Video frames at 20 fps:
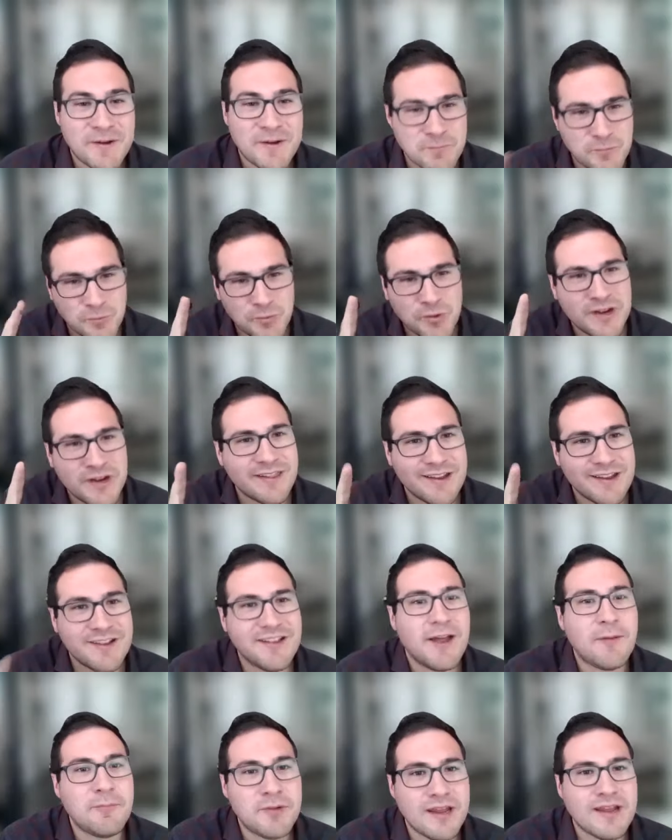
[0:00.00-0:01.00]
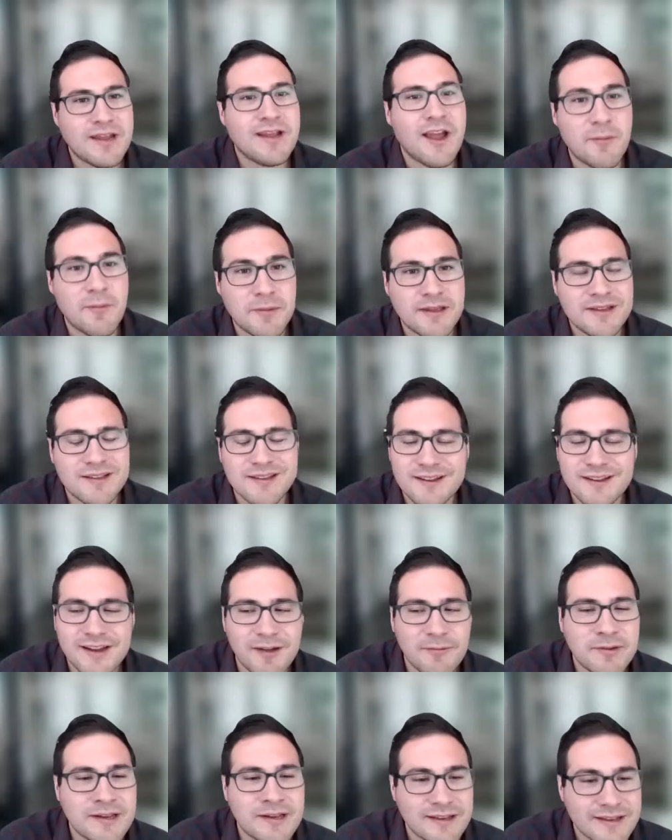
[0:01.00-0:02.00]
um, one little update coming
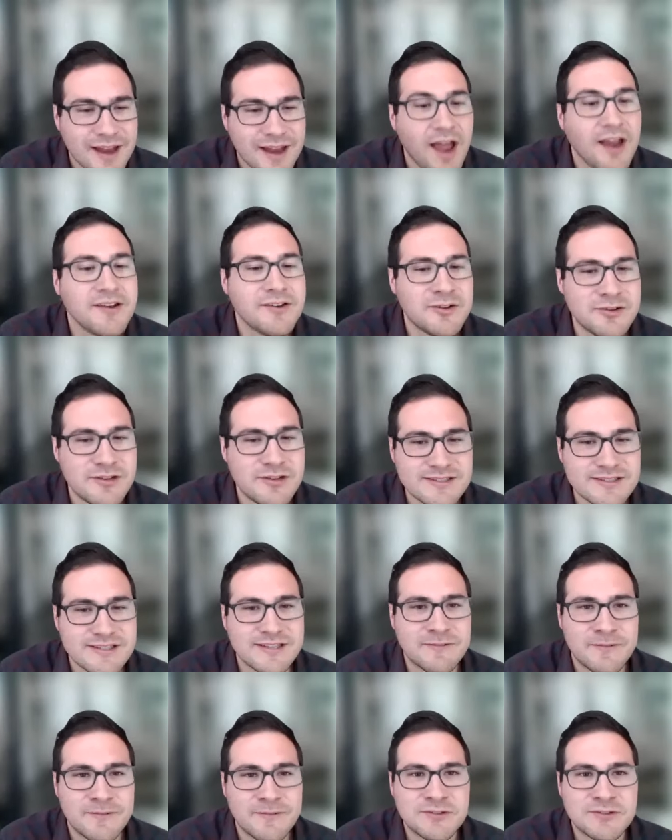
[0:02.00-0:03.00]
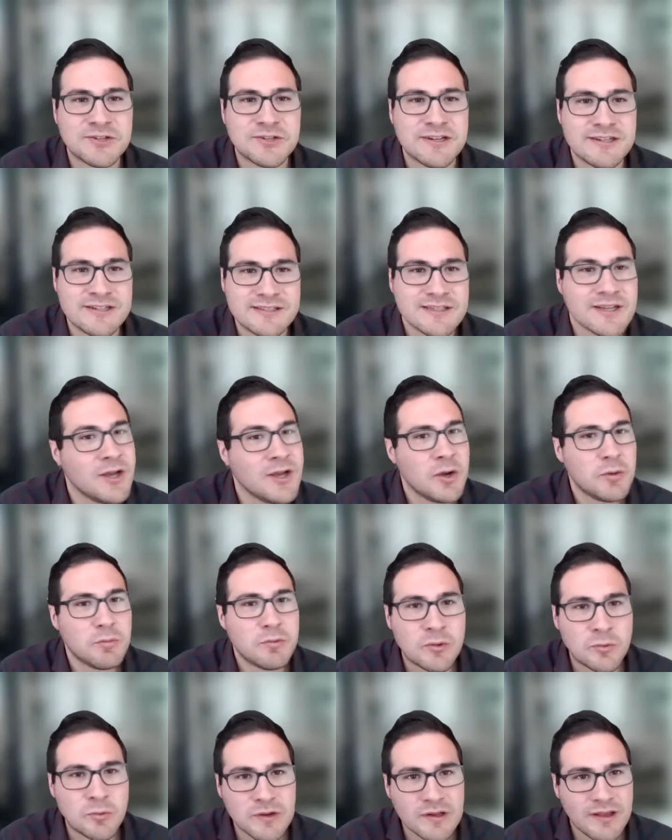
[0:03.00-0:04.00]
coming not too distant in the future is
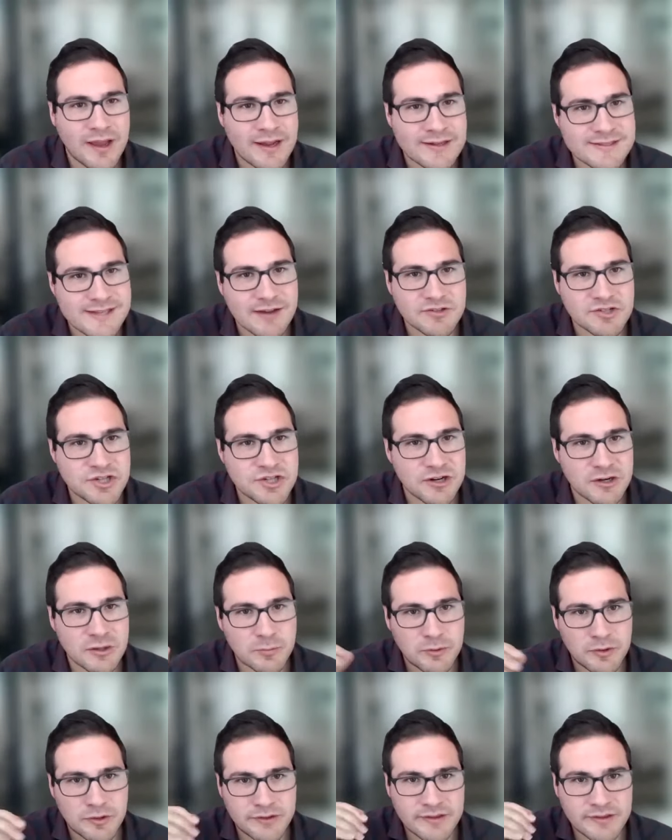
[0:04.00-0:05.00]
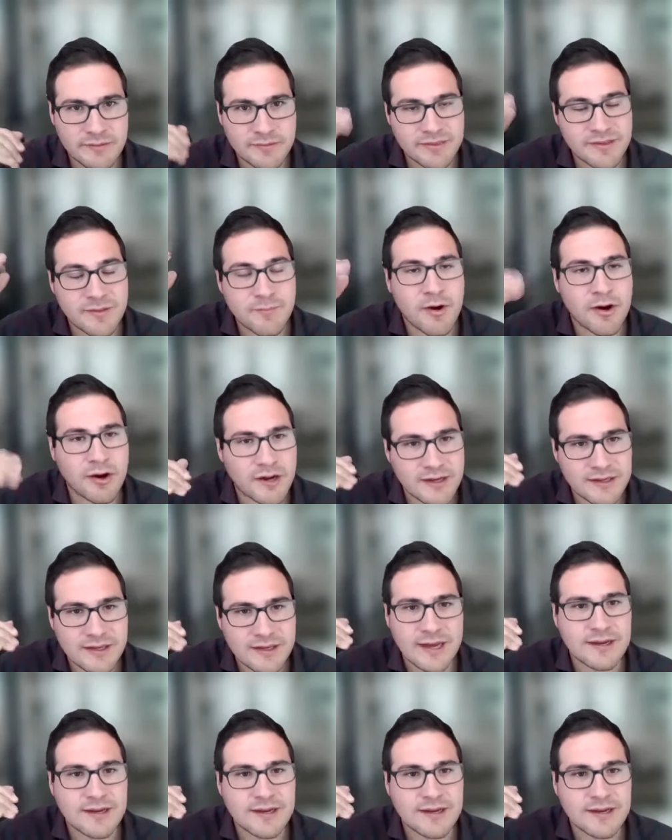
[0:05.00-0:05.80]
we realize how shareable the, the market